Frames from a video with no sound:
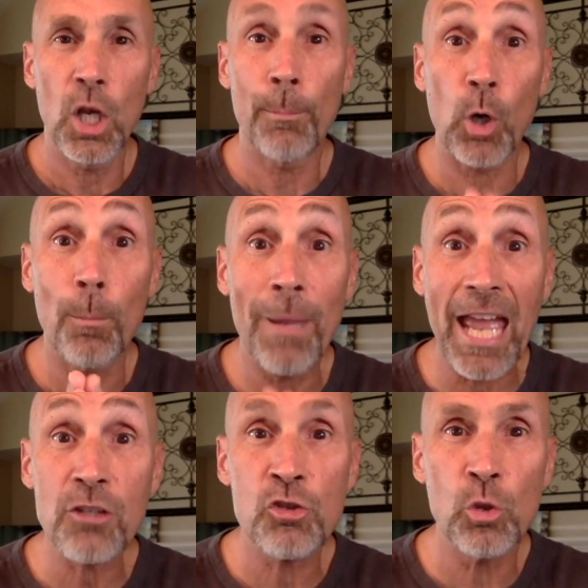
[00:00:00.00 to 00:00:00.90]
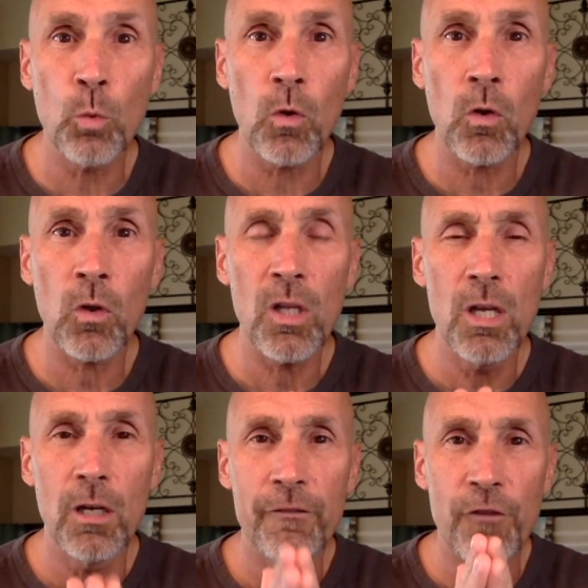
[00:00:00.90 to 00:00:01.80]

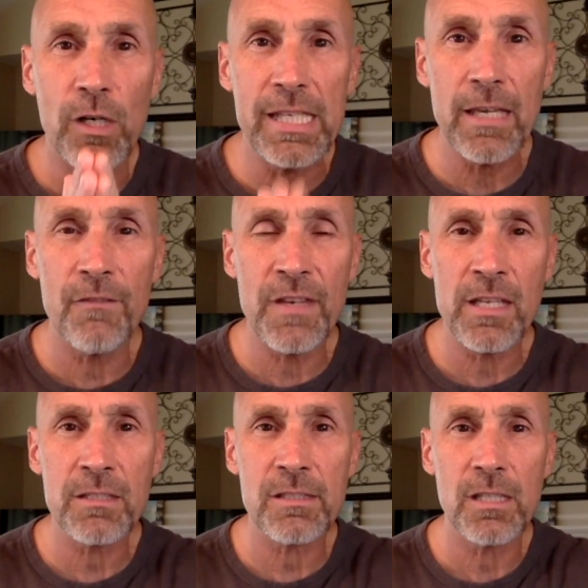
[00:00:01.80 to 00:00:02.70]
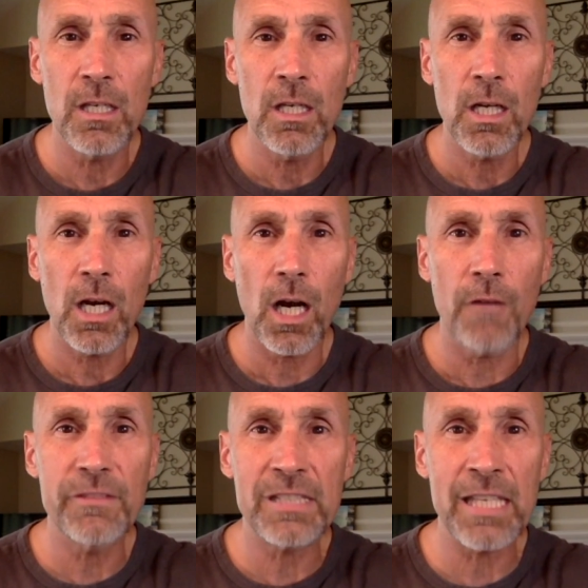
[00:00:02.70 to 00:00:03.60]
Perpetual forgiveness
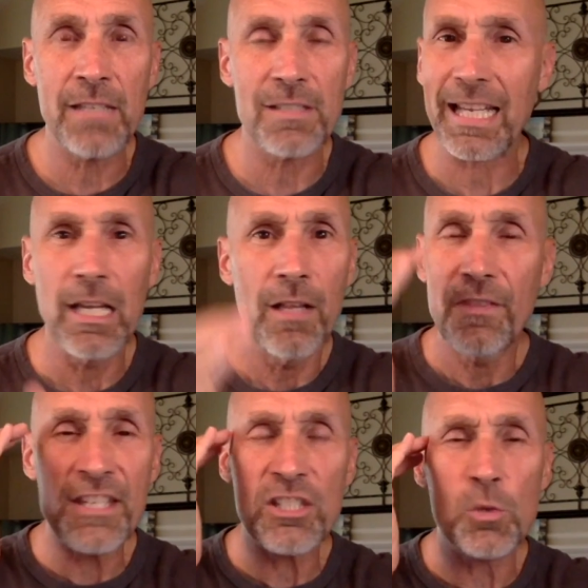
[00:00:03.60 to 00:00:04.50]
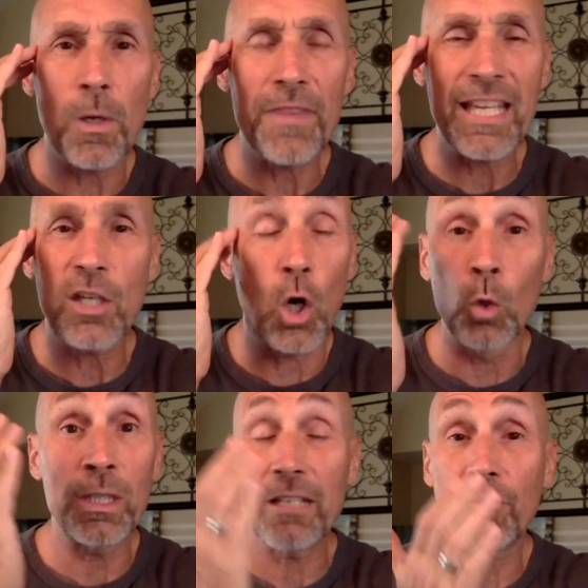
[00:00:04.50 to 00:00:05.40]
of sins. Like this is what they could
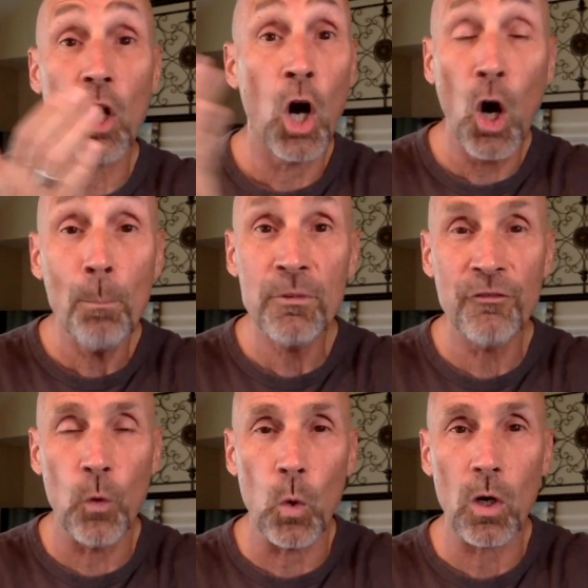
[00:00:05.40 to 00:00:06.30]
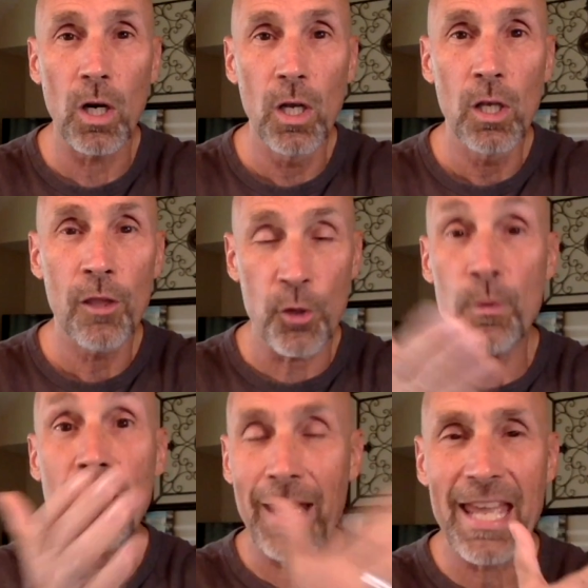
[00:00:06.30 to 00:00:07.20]
only have hoped for through
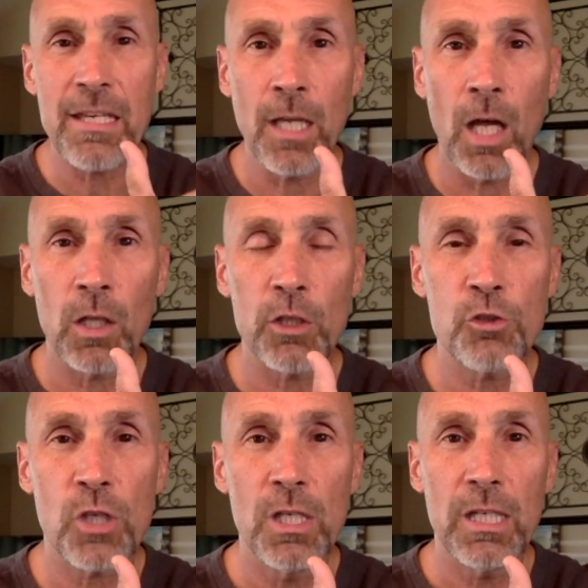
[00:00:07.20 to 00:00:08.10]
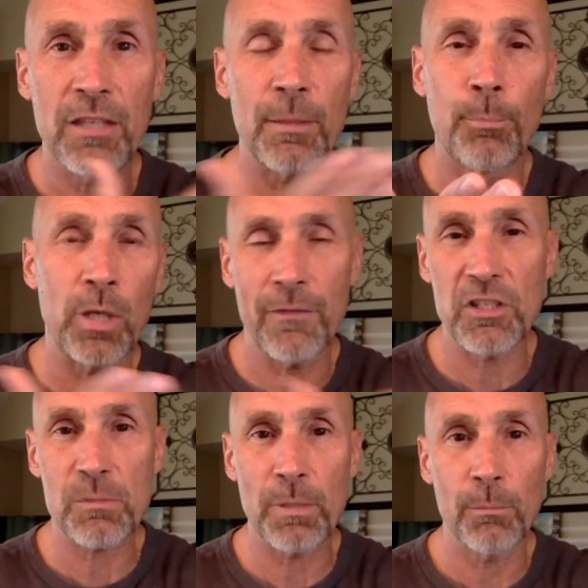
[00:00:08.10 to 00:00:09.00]
their head knowledge in the
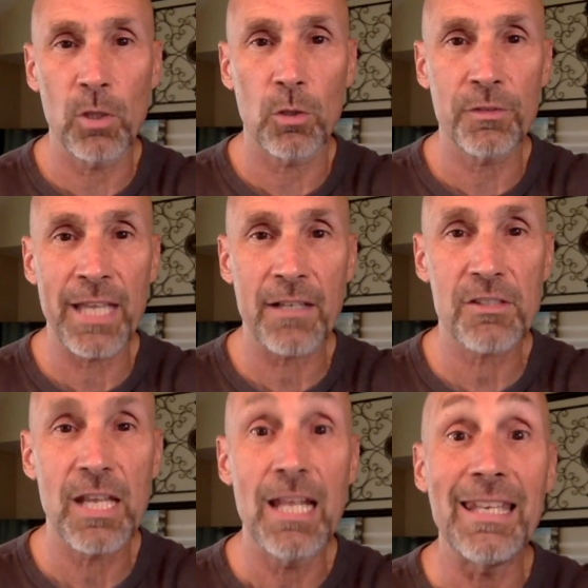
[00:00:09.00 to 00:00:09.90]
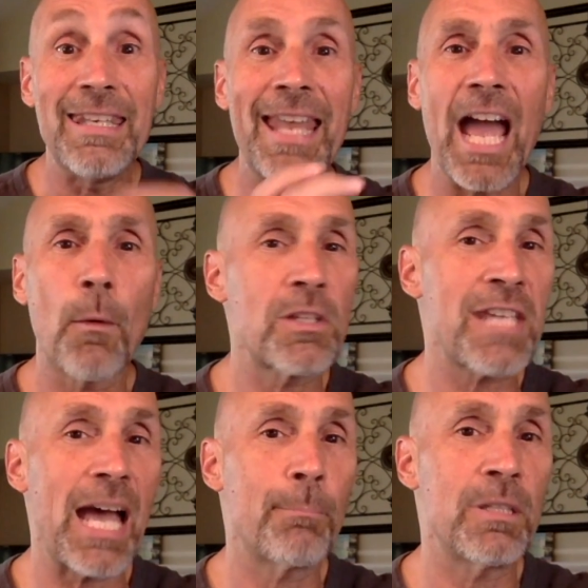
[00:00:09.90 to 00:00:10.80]
previous biblical text. Now it's
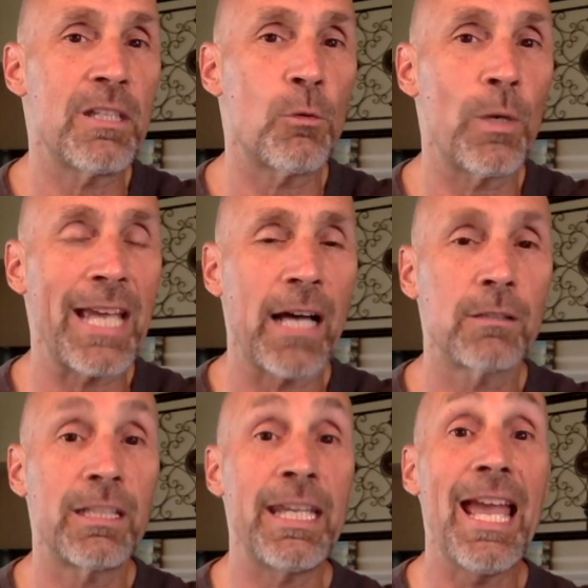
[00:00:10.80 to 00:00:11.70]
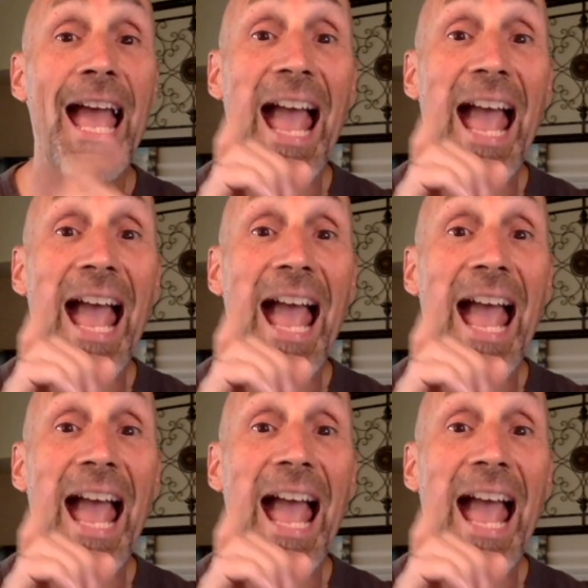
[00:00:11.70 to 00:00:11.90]
happened in reality.